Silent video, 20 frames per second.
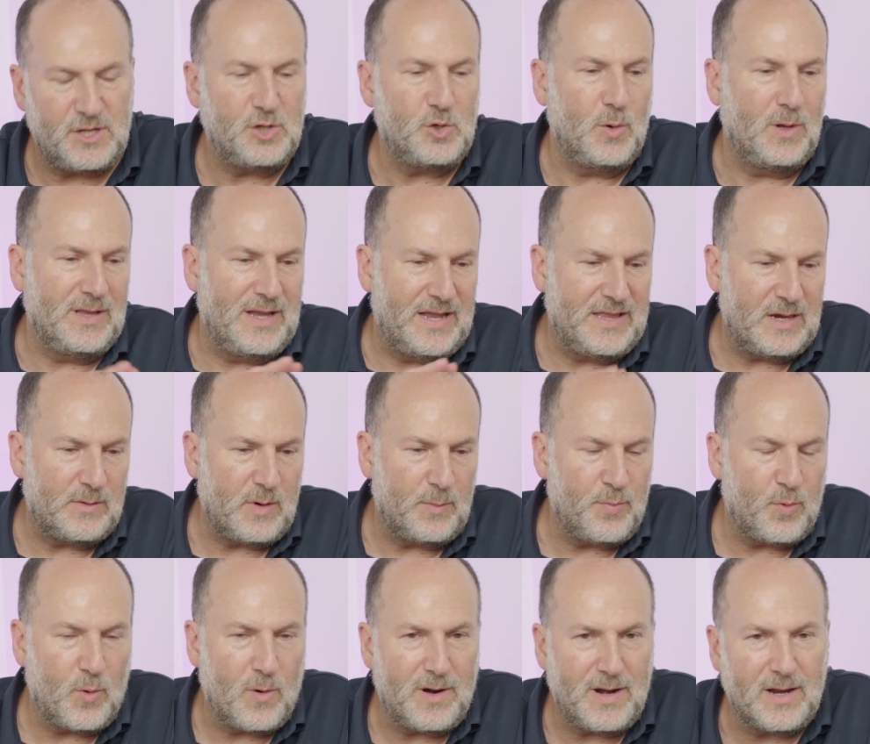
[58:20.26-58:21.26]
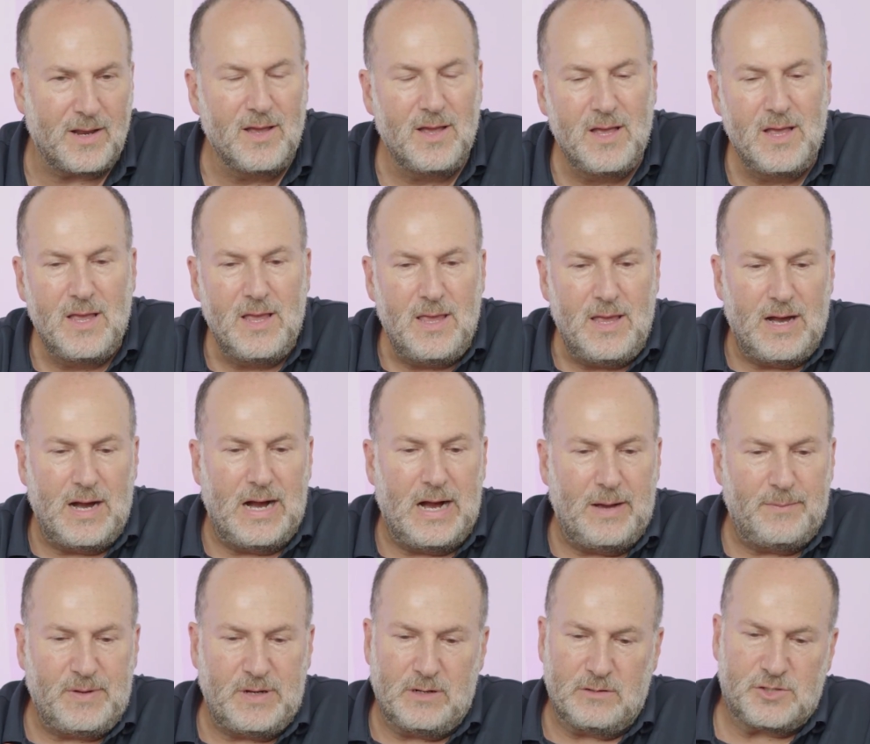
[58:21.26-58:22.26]
do a lot of that reporting.
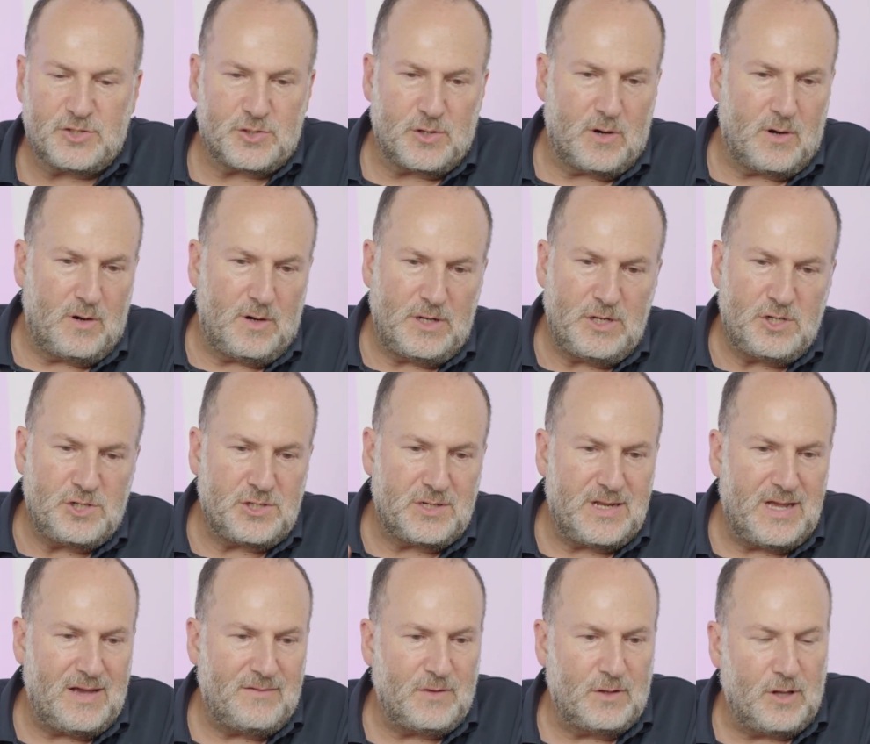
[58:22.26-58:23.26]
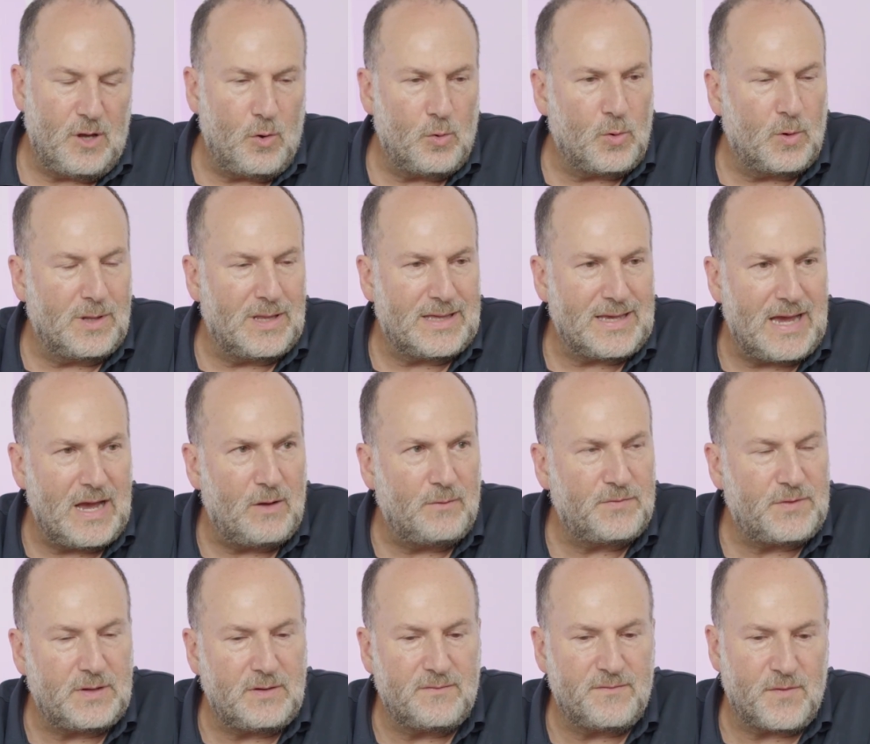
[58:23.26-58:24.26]
Certainly you should have a local
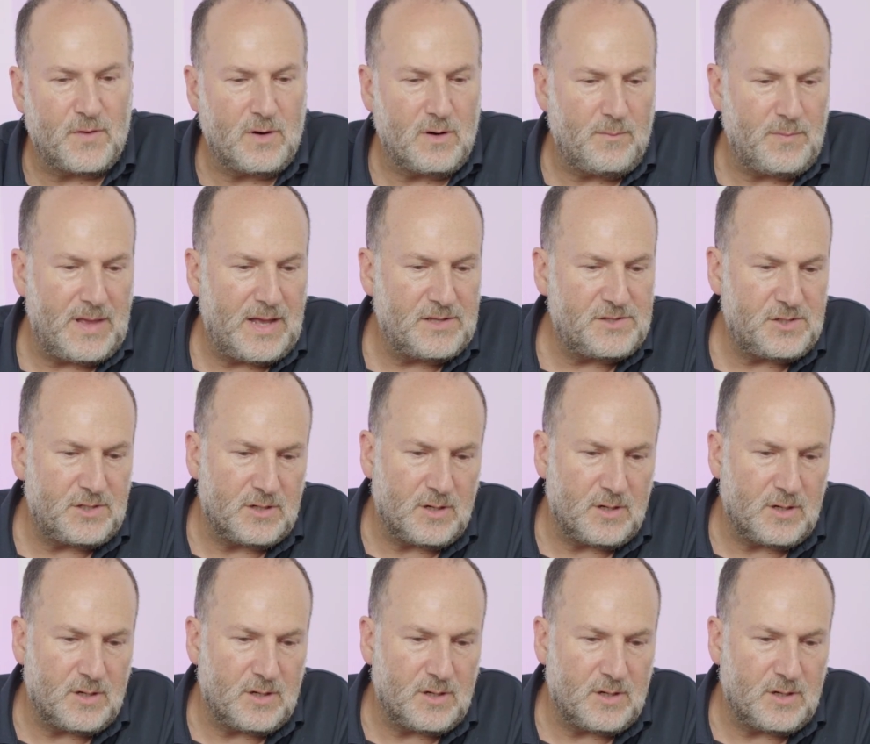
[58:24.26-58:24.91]
accounting firm that's,